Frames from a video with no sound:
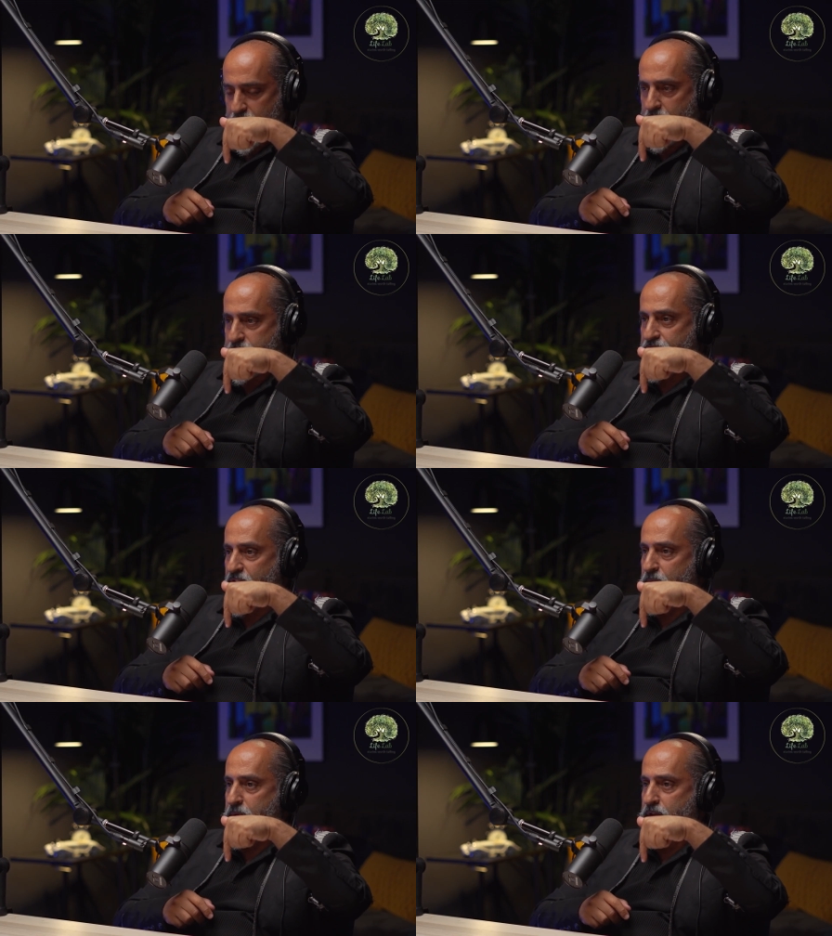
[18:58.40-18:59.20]
it's, It's
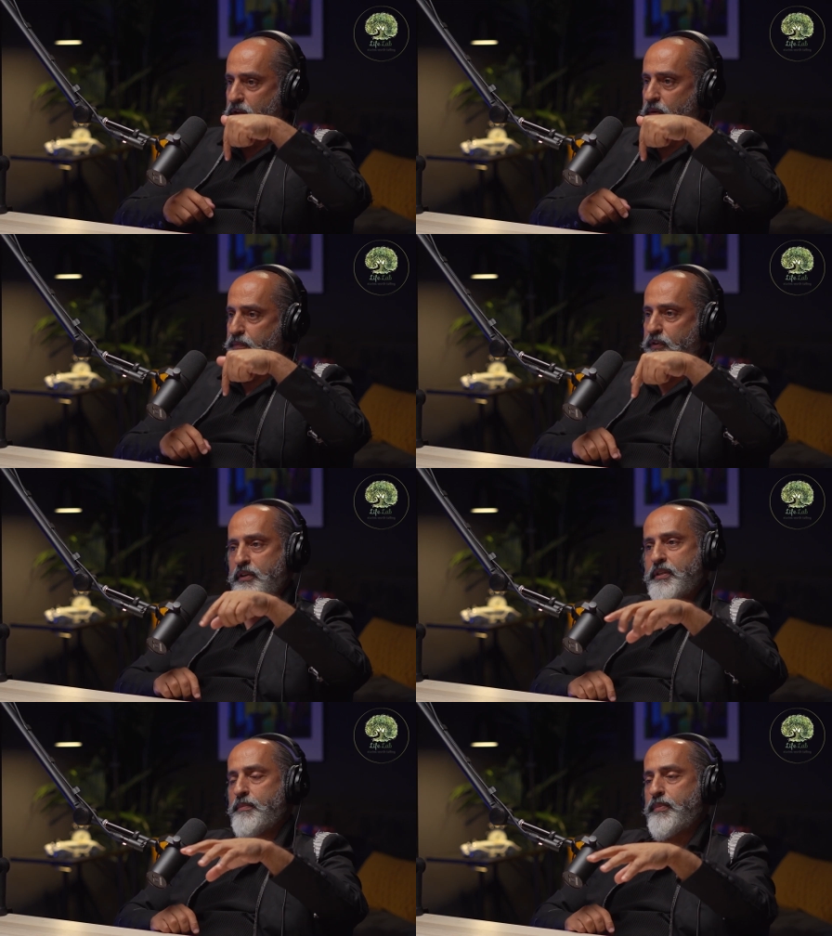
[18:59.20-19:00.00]
from the top. For
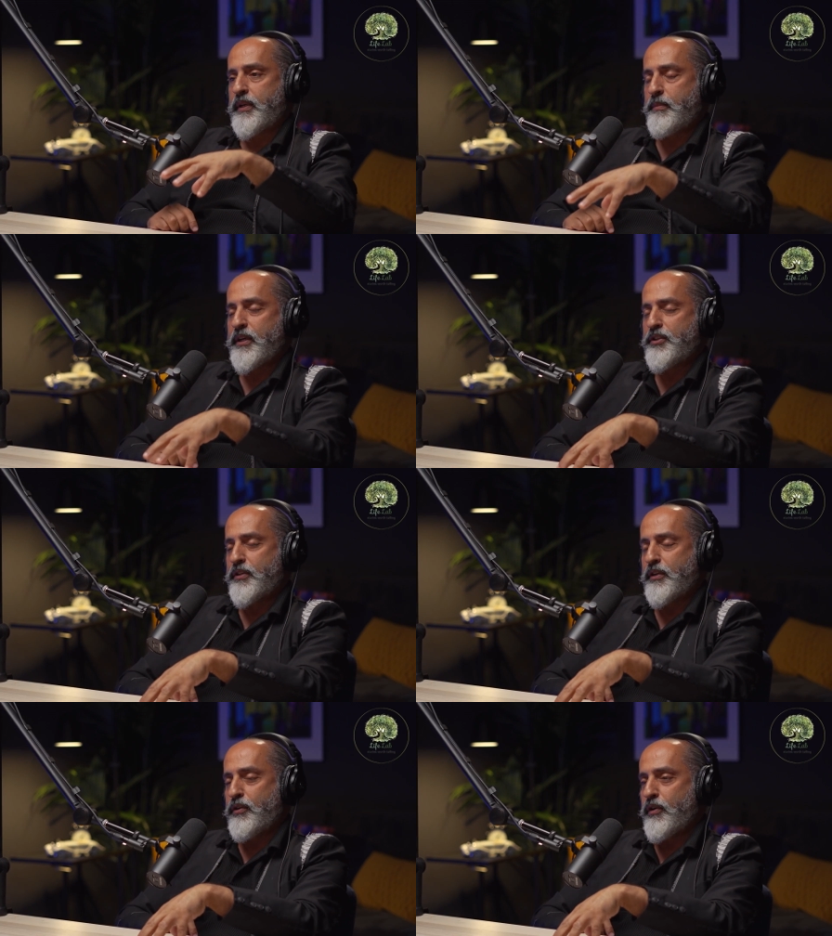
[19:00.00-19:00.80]
example,
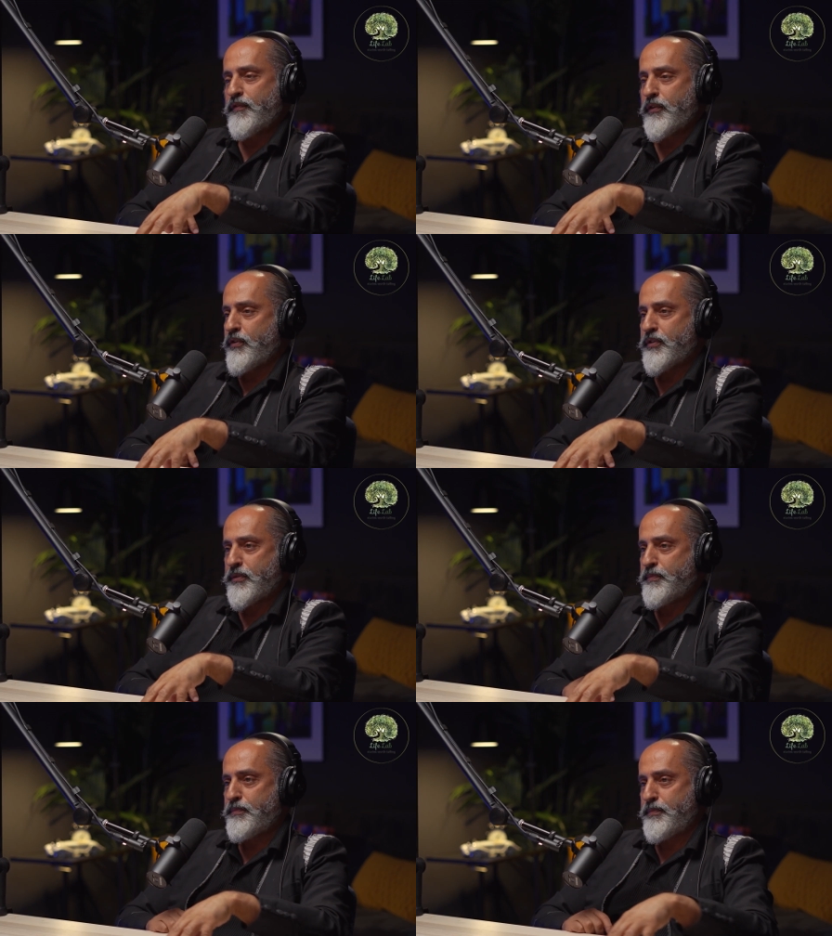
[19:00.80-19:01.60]
imagine the golf
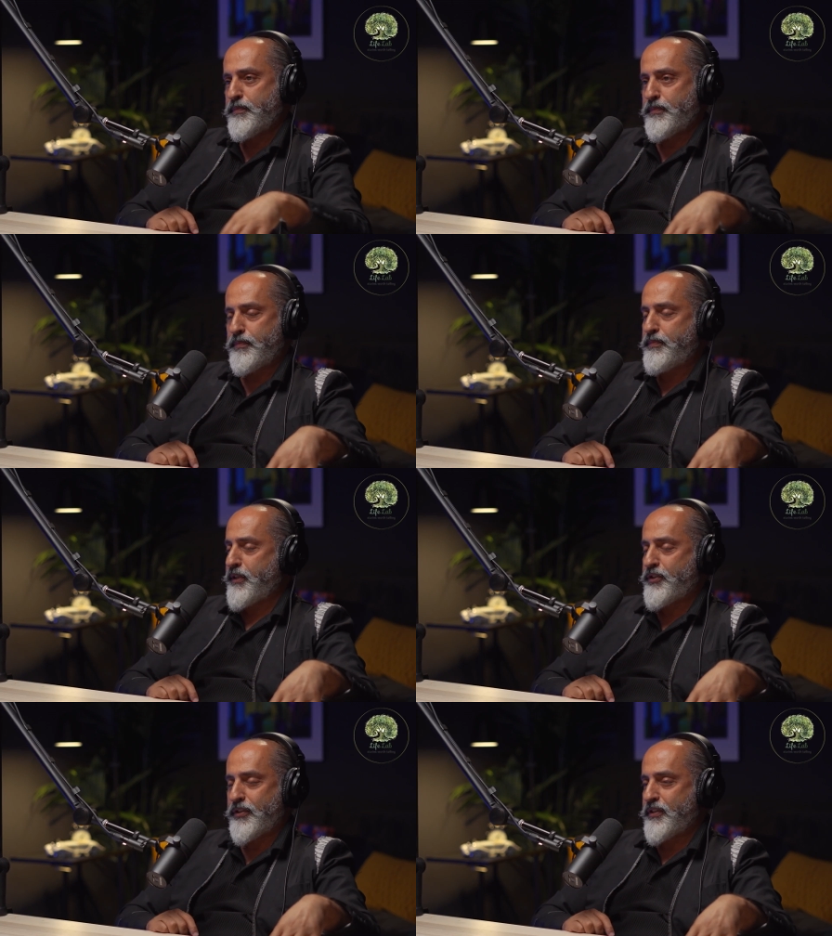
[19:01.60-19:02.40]
course picture.